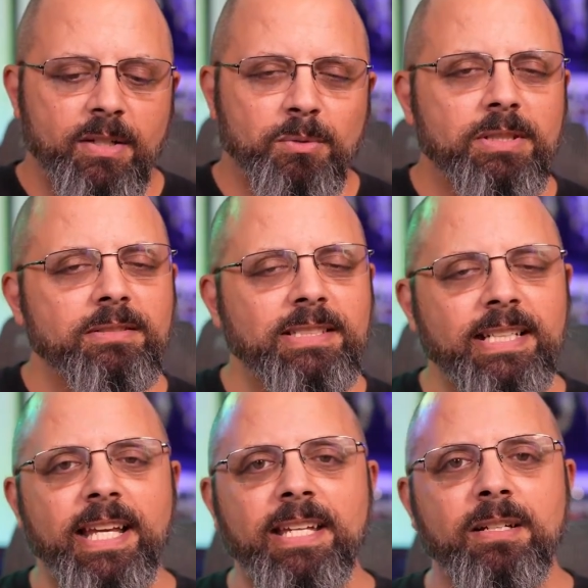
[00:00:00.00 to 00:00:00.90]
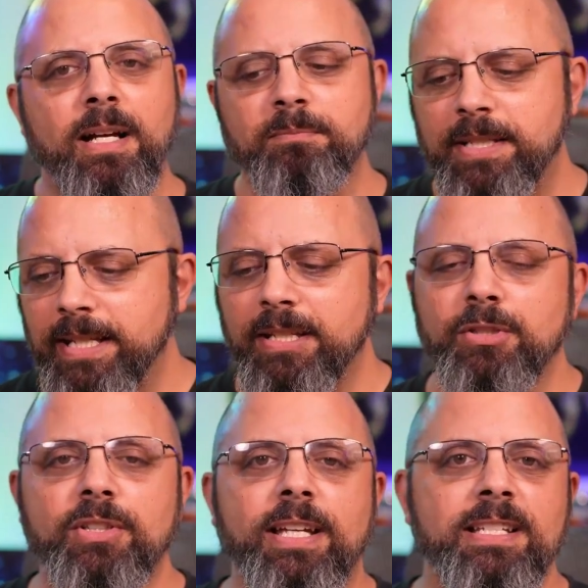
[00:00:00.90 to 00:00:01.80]
Well, today I'm taking a
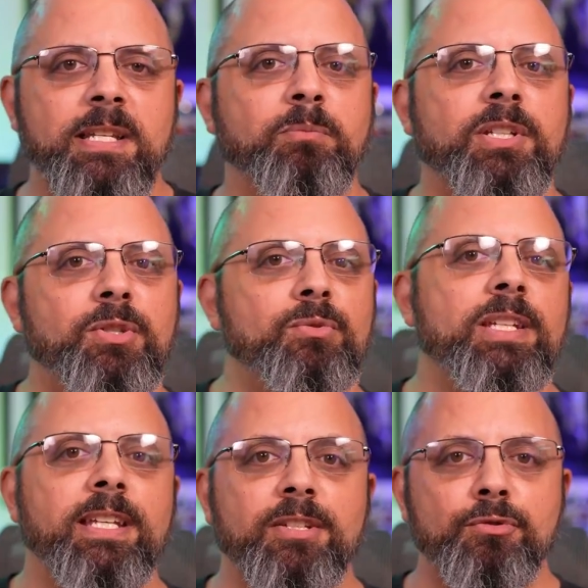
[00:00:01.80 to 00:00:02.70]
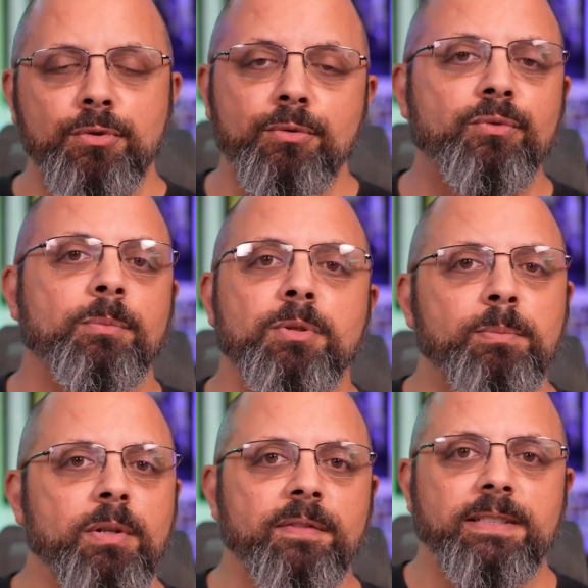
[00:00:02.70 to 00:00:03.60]
look at something unique and new from
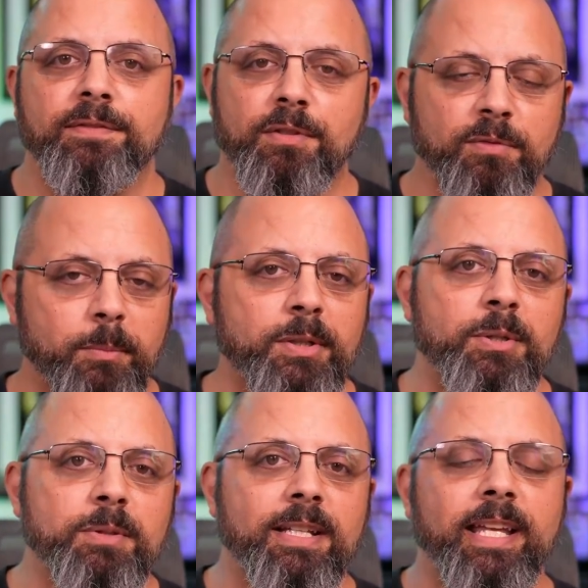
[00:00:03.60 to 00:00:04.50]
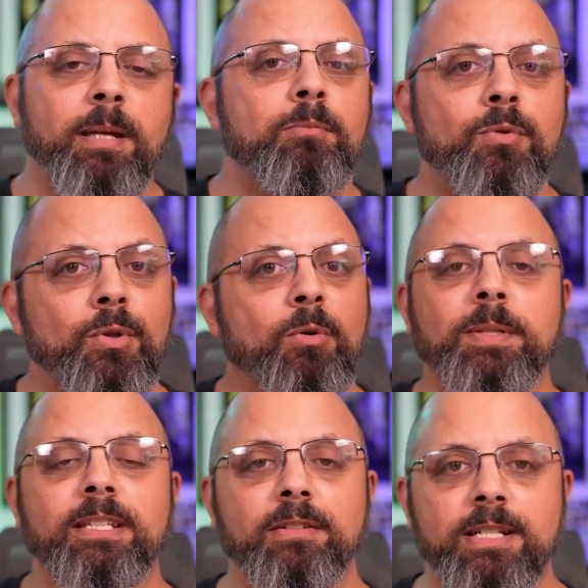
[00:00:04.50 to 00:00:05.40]
UPerfect. If you're familiar with the name, you know
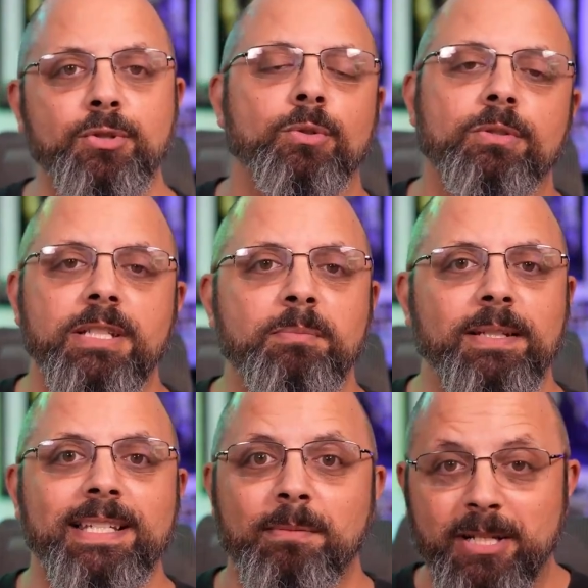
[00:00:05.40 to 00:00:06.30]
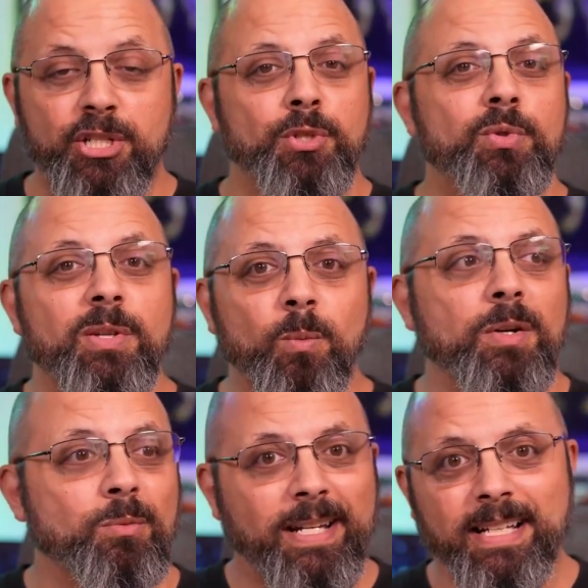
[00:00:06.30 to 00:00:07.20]
about their external displays. I'm actually using
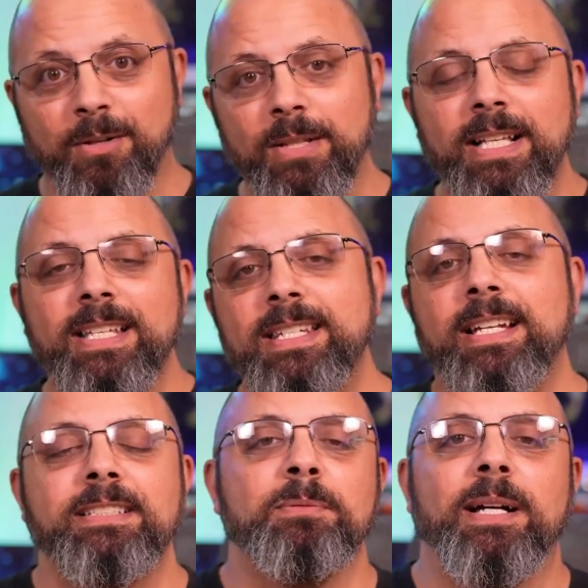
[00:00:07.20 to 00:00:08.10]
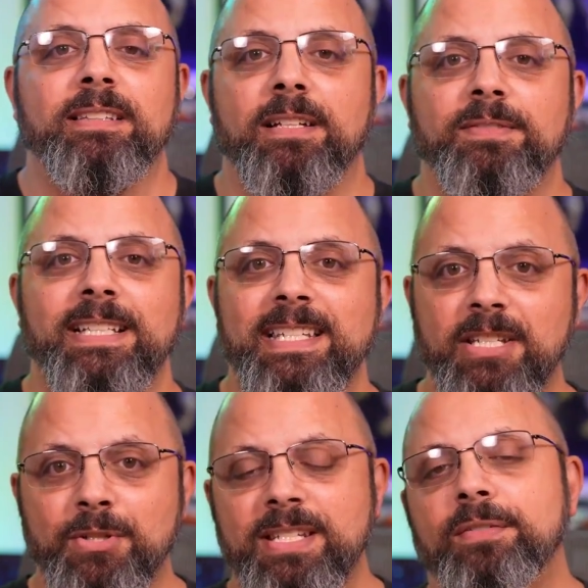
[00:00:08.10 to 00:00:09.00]
one right now, sitting to my left. It's
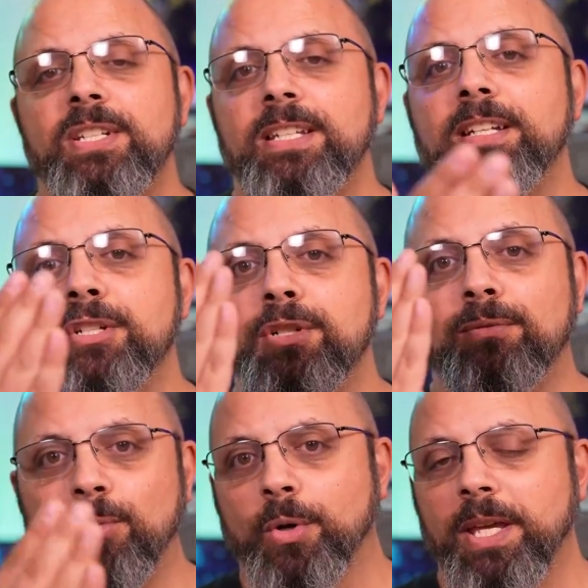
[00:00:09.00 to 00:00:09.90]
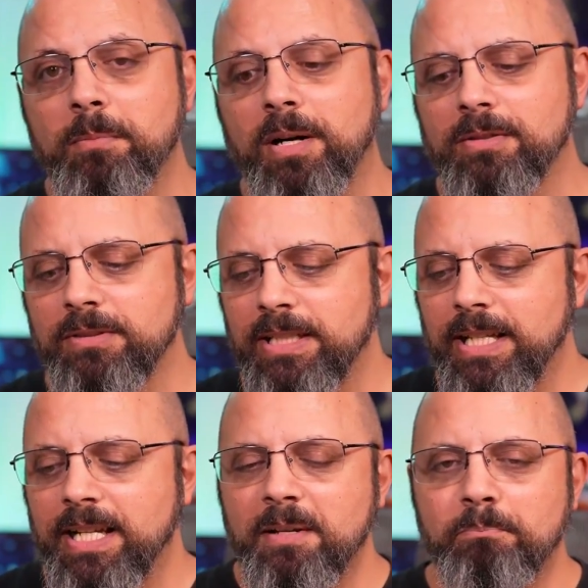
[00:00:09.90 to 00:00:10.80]
their 17-inch 4K model.
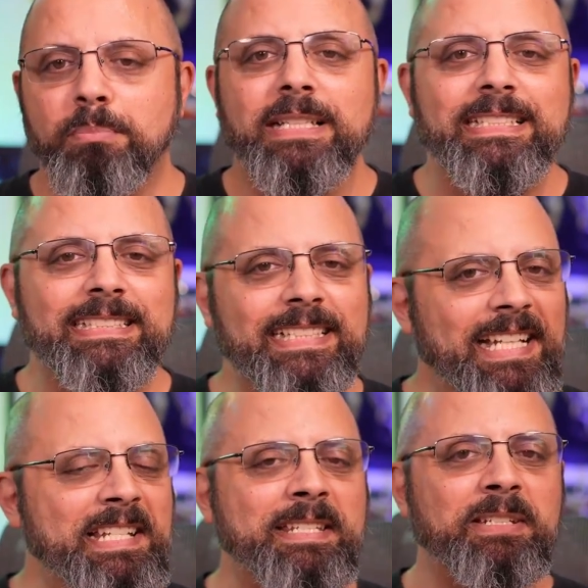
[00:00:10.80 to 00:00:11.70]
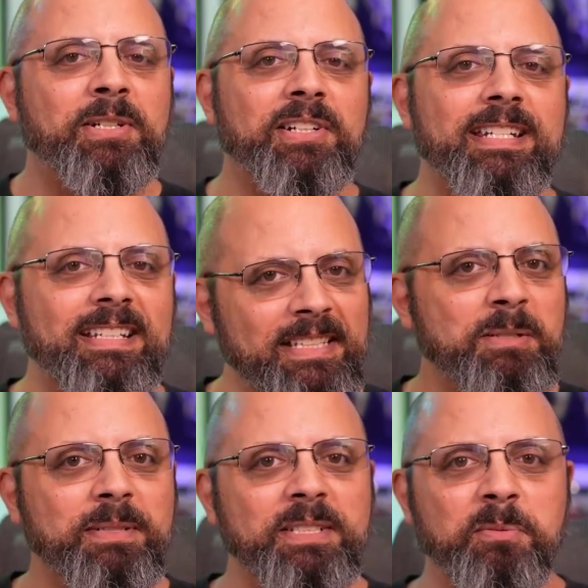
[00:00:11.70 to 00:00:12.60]
But today's star is a
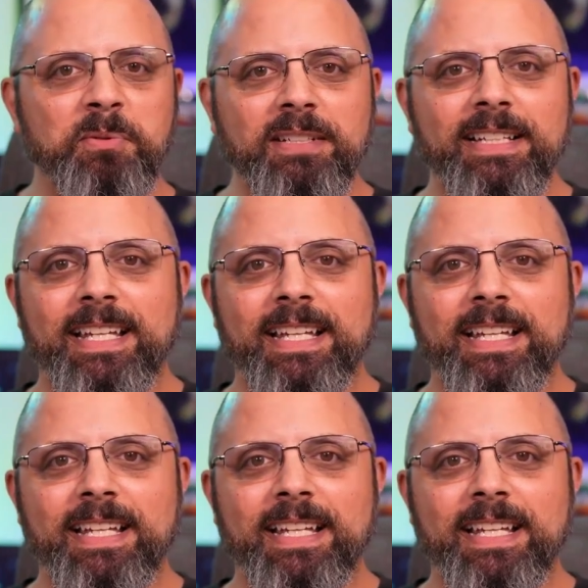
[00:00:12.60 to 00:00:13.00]
little bit different.